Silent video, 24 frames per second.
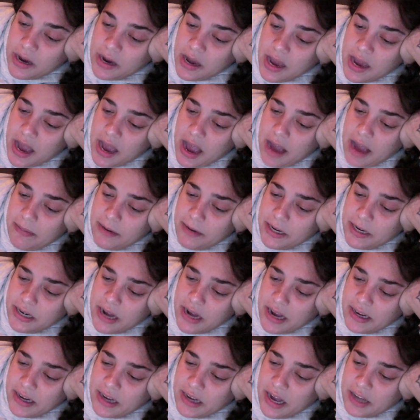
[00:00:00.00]
Abby and I
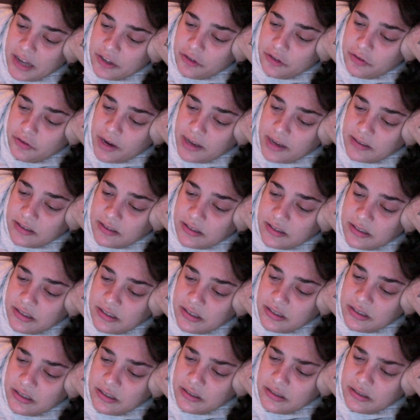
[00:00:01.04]
got dressed
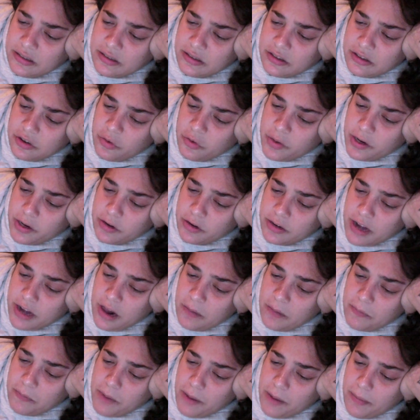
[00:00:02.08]
so we could help
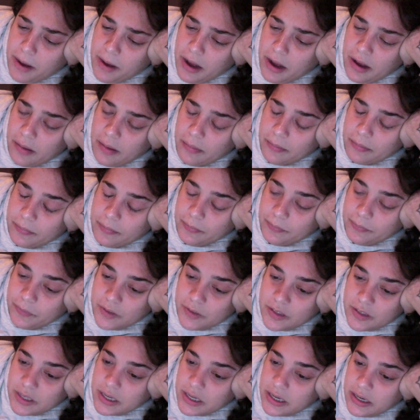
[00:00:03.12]
my mom.
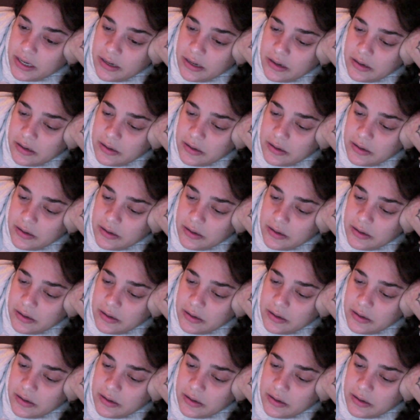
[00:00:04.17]
See?